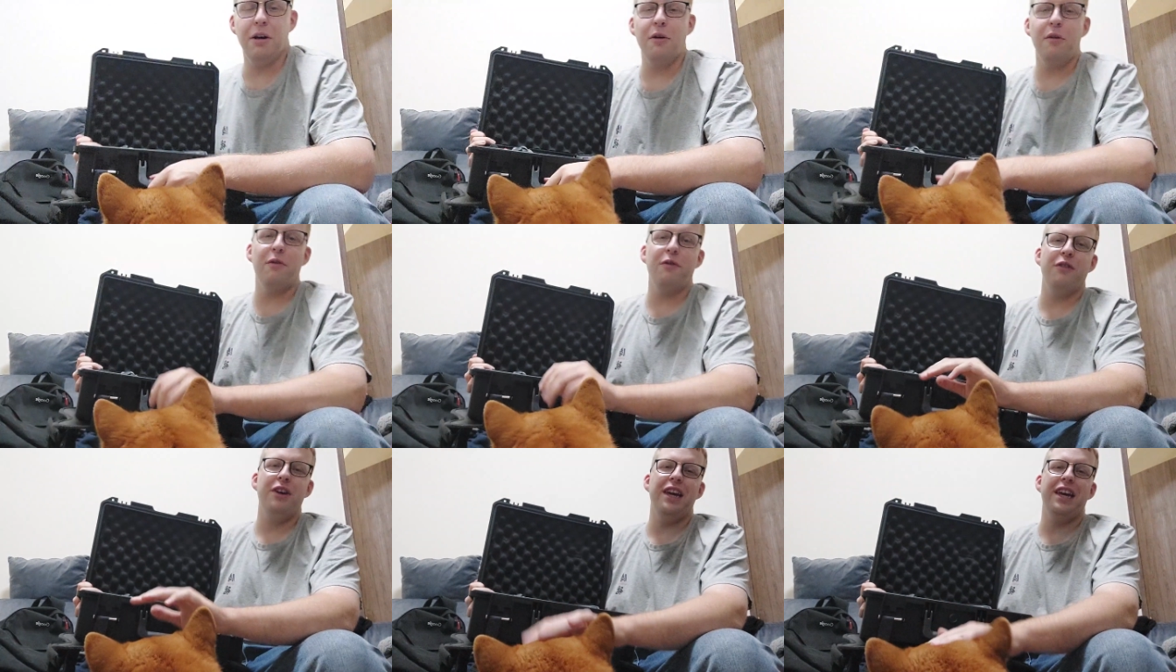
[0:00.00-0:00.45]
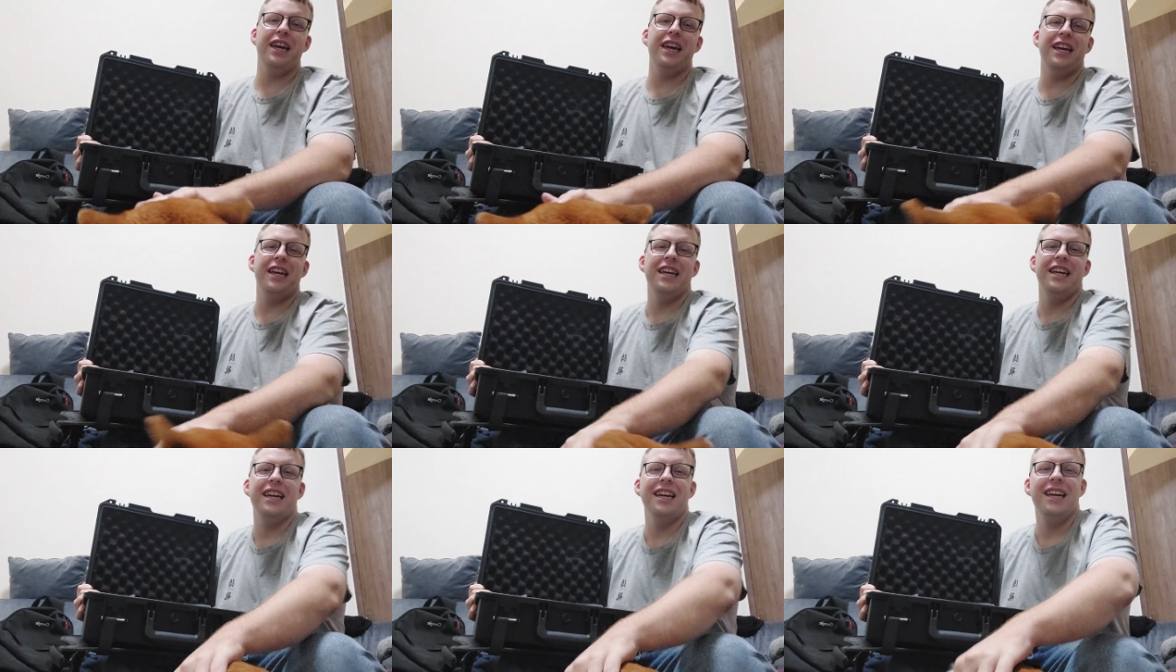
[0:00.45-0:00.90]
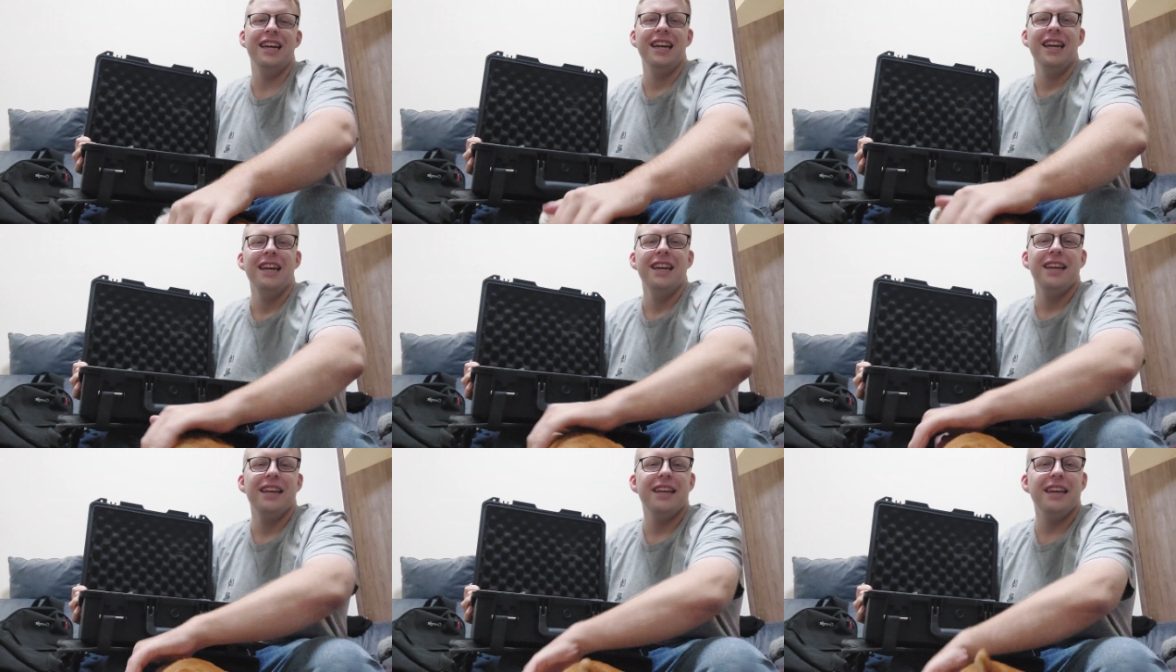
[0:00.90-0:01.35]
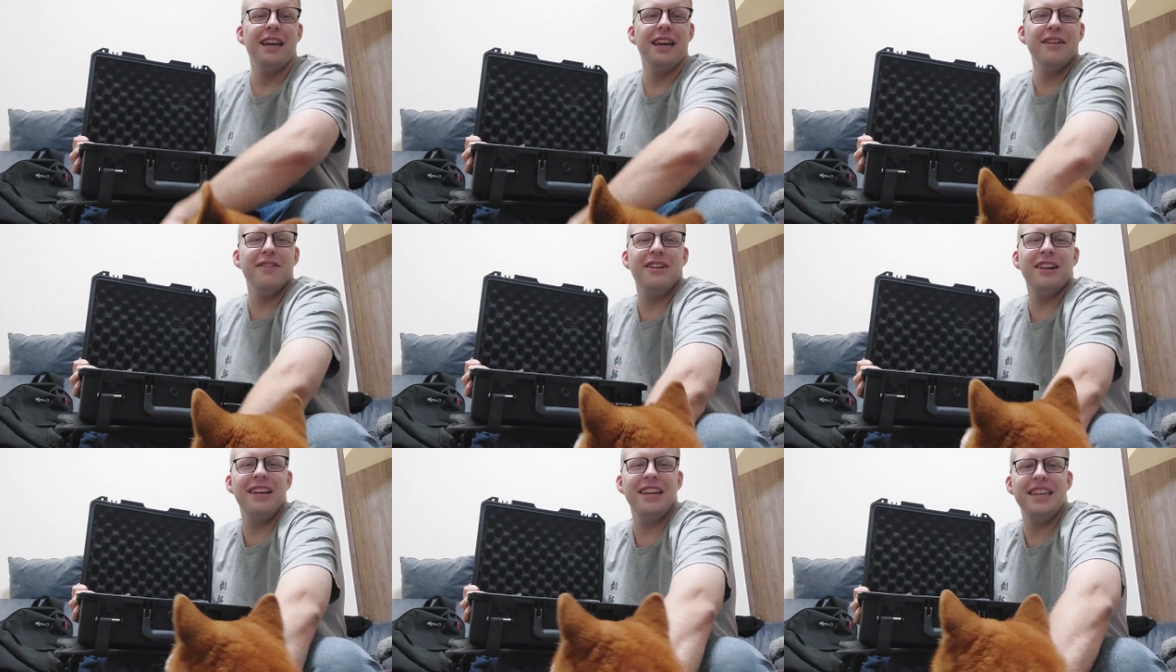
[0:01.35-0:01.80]
Oofy.
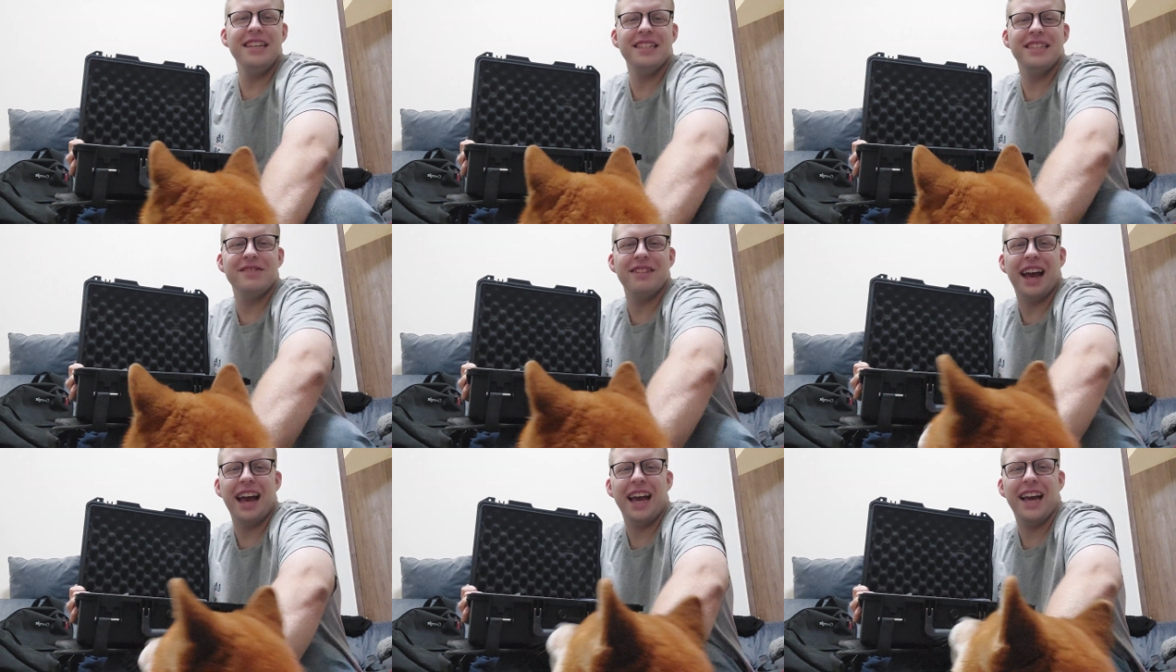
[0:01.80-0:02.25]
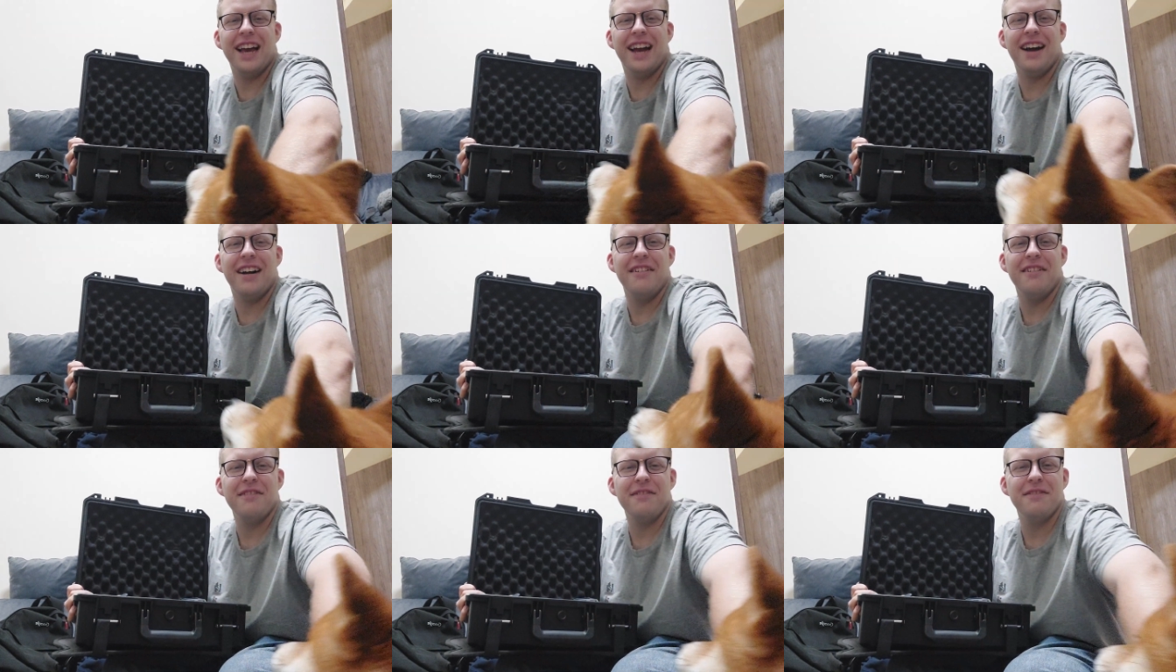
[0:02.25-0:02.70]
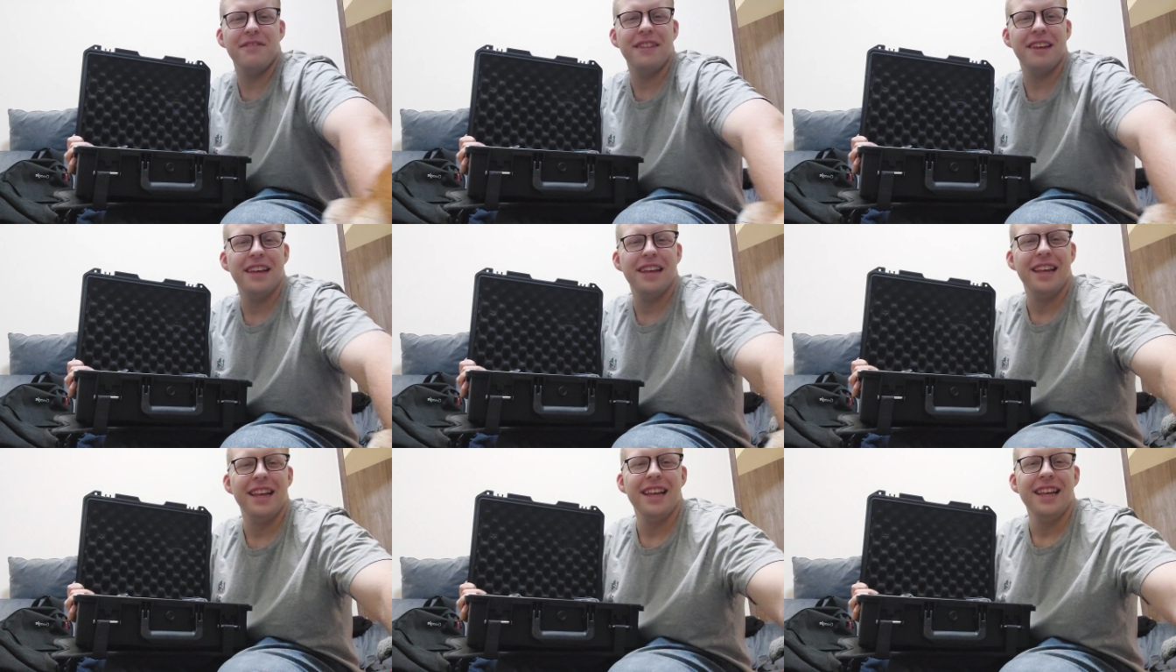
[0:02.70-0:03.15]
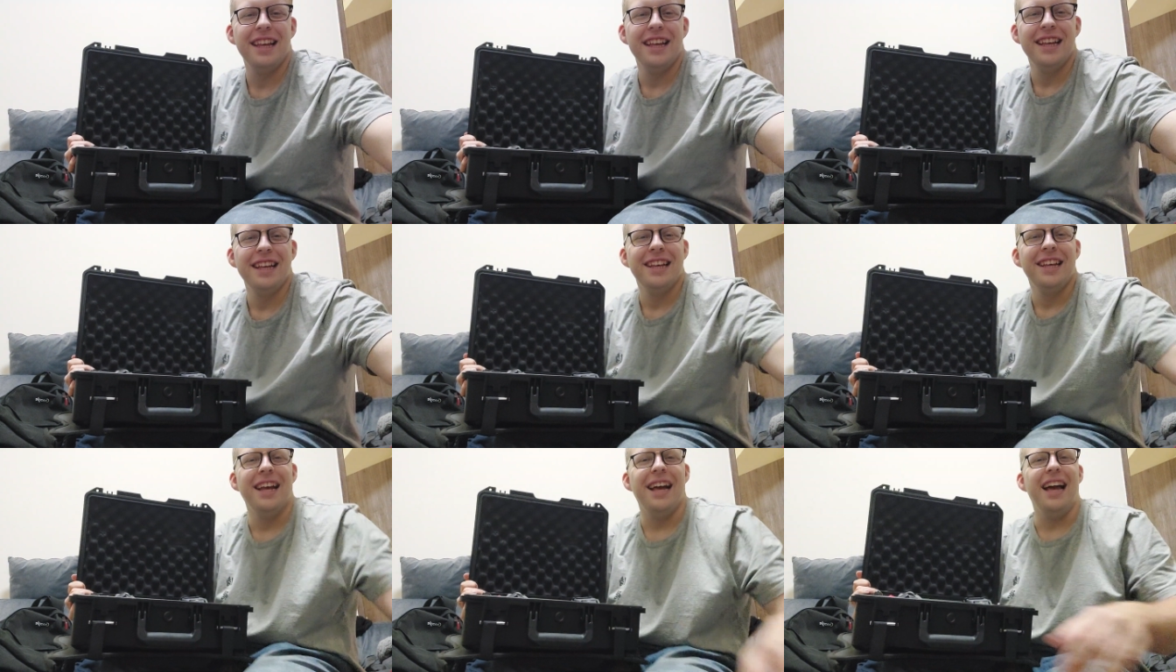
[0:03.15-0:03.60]
Please back off.
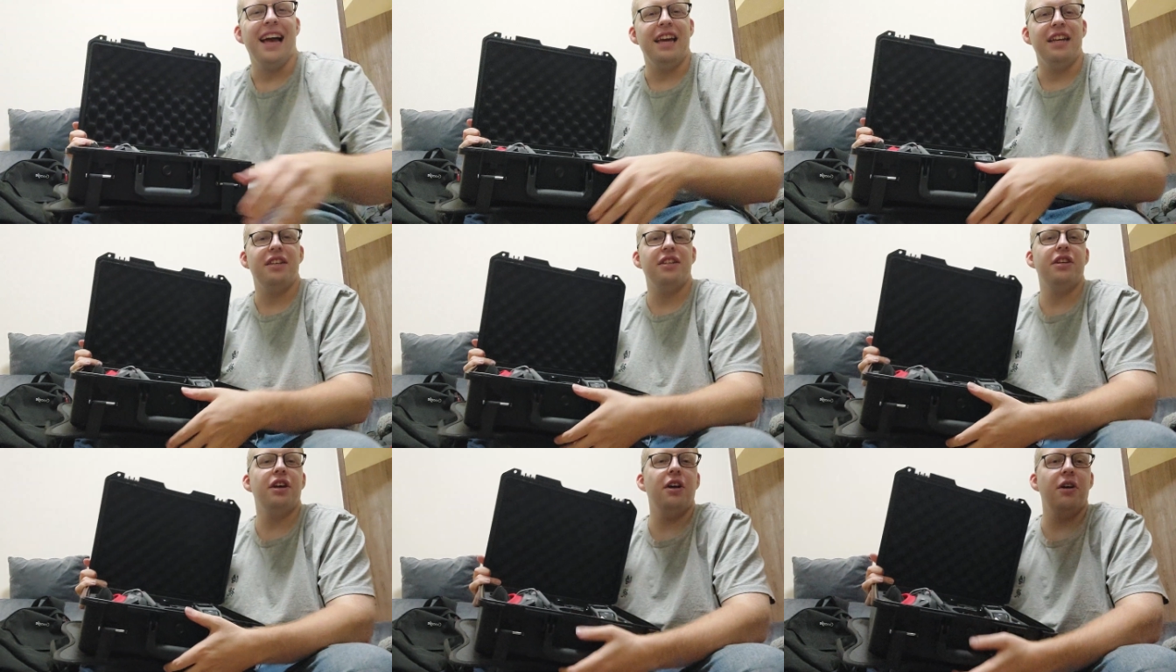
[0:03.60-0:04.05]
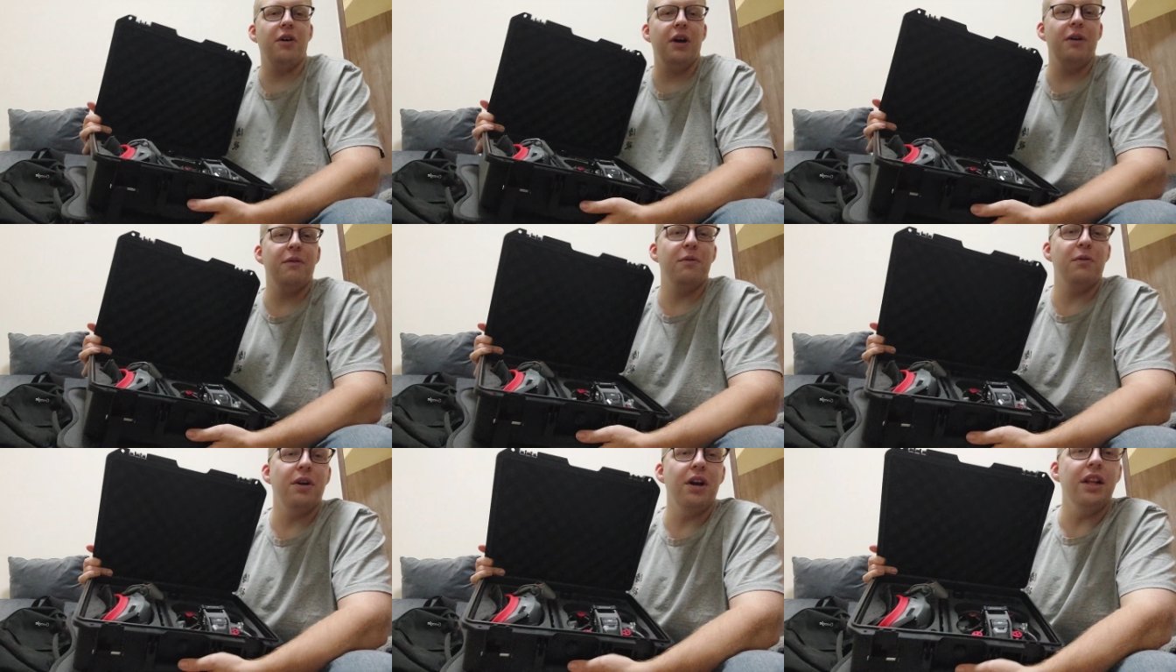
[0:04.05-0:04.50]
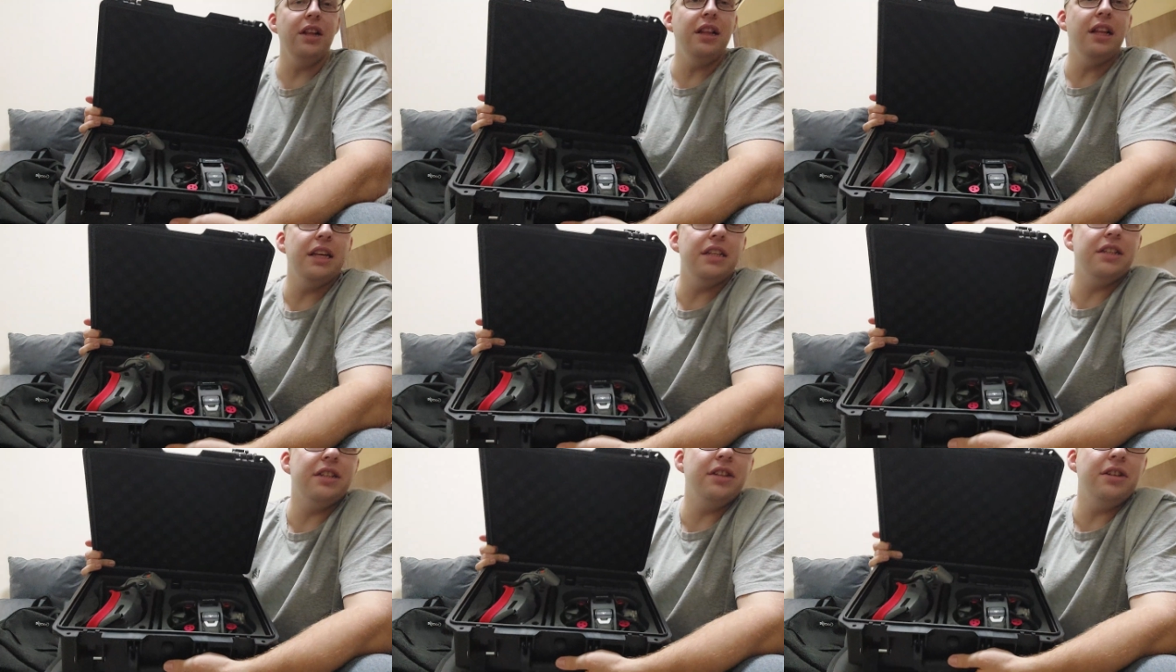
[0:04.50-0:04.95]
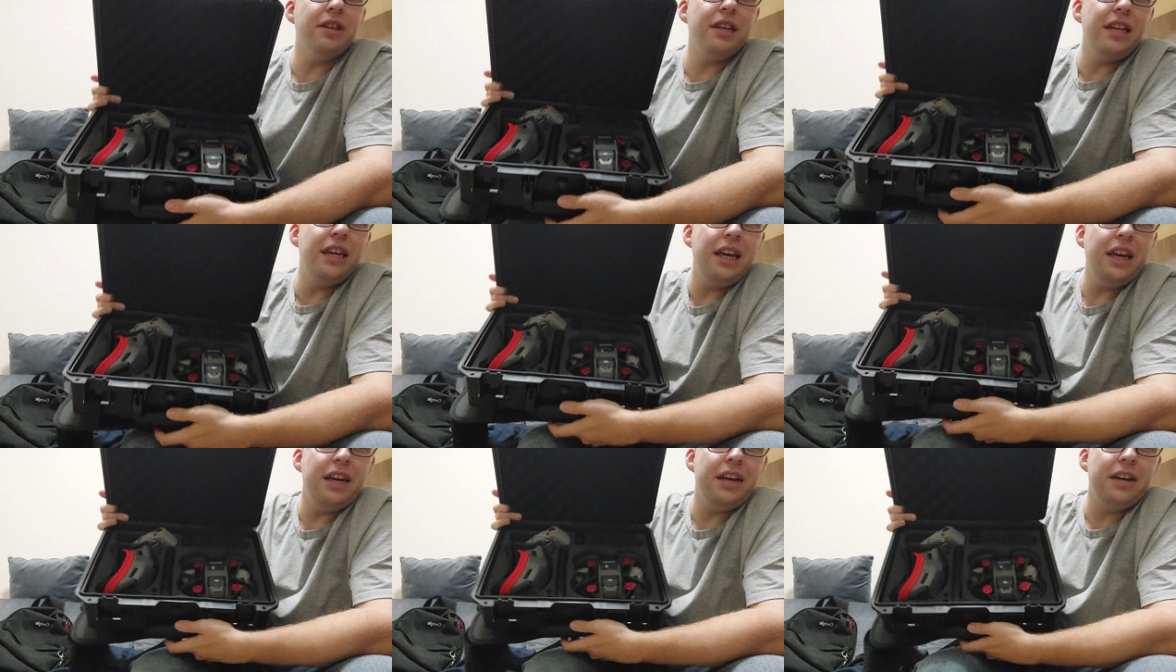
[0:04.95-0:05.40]
Alright, so everyone, let's look
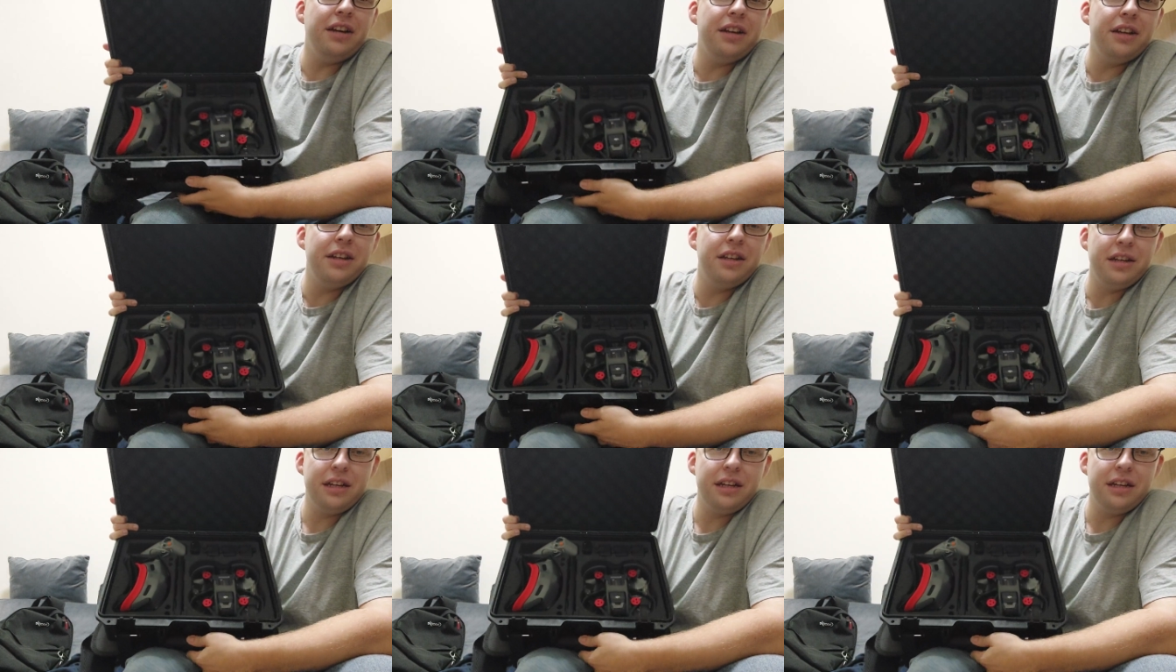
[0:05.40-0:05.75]
here.